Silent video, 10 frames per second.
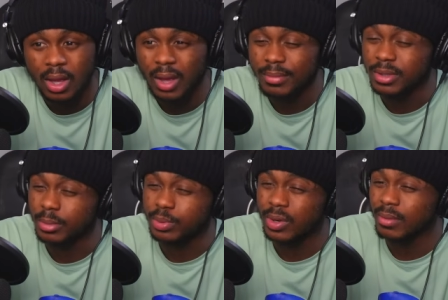I'm the
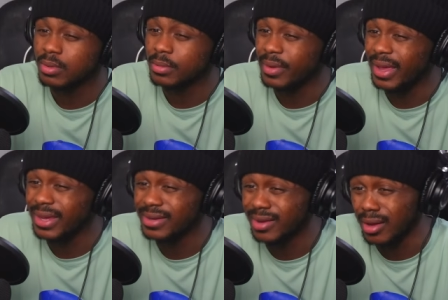problem
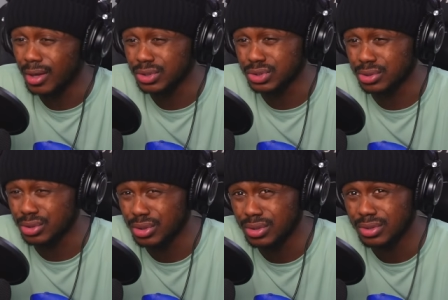and the
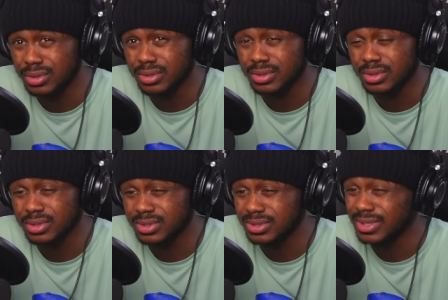hustler.
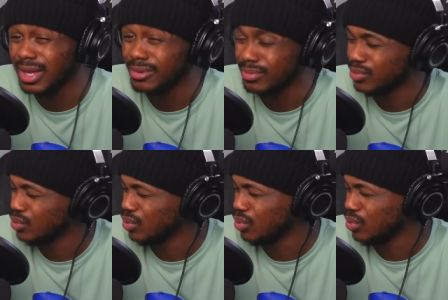Snipe.
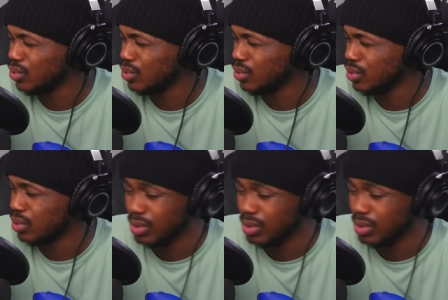Woo.